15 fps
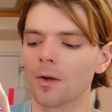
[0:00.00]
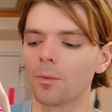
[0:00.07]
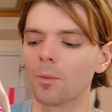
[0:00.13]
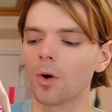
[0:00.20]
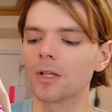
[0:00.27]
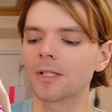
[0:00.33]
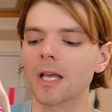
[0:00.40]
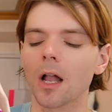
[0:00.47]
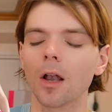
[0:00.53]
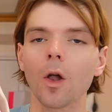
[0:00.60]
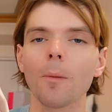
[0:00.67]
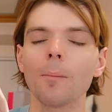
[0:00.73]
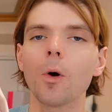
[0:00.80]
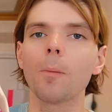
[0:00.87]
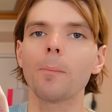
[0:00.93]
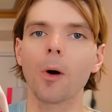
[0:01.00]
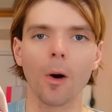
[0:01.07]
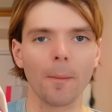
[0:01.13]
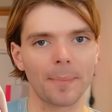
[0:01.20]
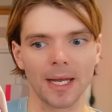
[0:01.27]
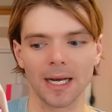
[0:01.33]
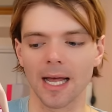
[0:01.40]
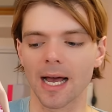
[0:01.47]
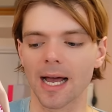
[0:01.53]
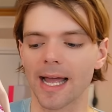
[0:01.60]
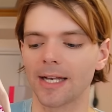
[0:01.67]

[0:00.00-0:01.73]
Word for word: was a lot more popular